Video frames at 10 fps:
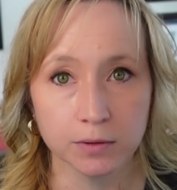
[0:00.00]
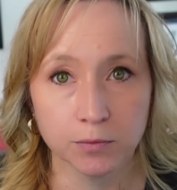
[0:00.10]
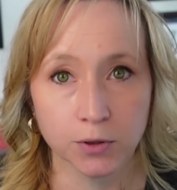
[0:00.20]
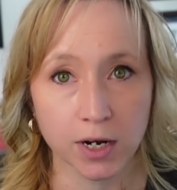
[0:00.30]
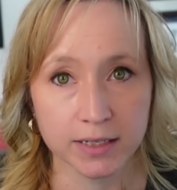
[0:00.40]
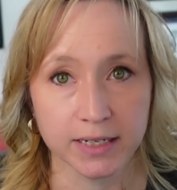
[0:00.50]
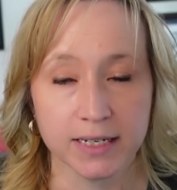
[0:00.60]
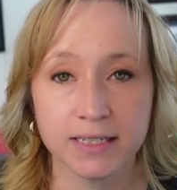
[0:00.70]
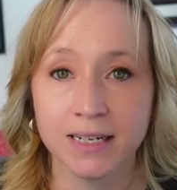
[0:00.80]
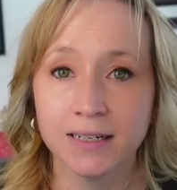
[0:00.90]

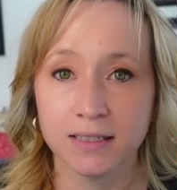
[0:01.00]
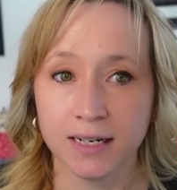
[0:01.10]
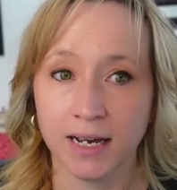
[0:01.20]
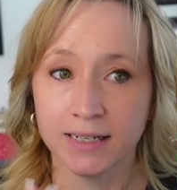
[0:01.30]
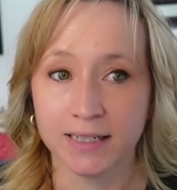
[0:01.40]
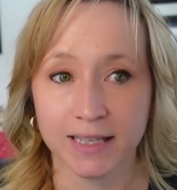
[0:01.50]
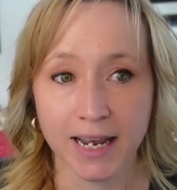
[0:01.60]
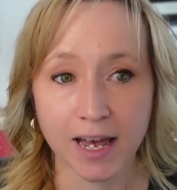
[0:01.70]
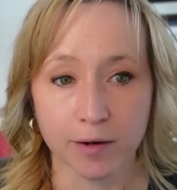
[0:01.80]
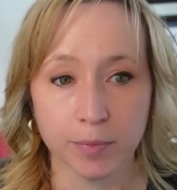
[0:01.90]
process tied to the
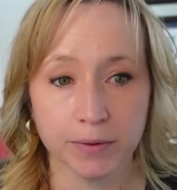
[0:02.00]
app.